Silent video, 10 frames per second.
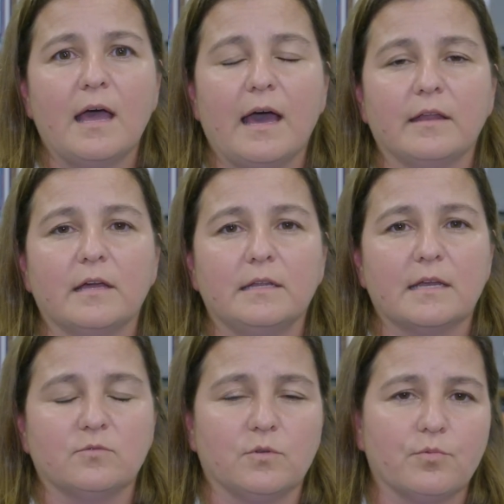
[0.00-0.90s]
how to
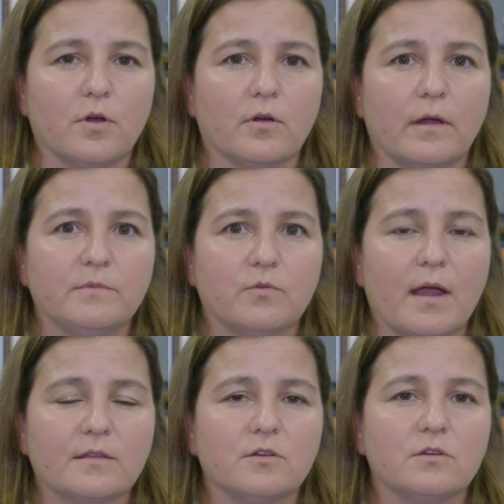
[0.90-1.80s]
connect with program
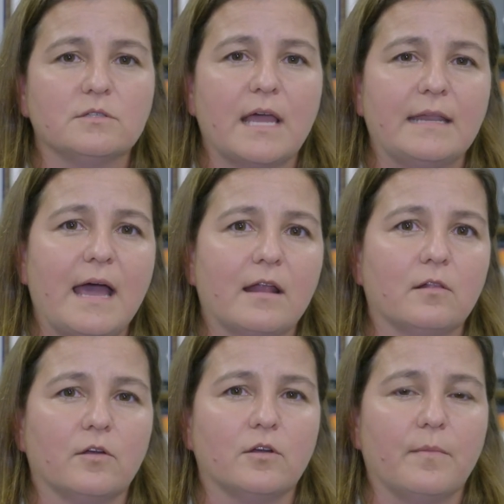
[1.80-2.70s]
directors, and how to
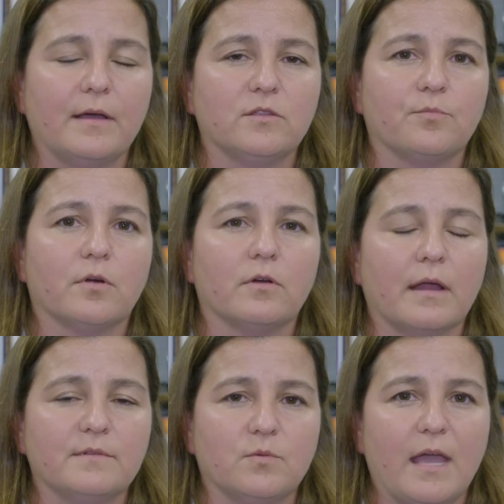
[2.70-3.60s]
learn about the
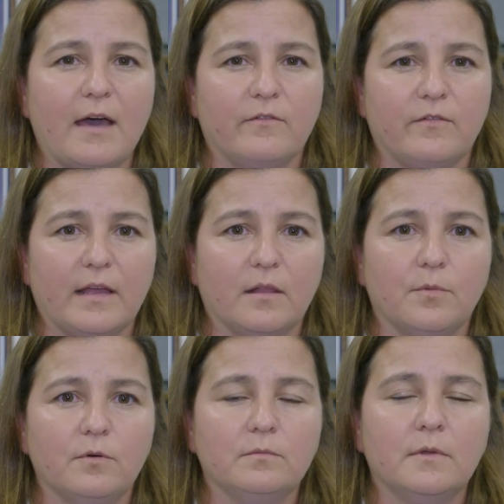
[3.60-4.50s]
programs we have
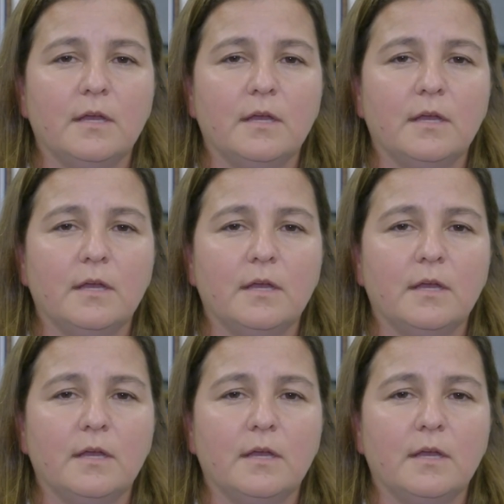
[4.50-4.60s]
available.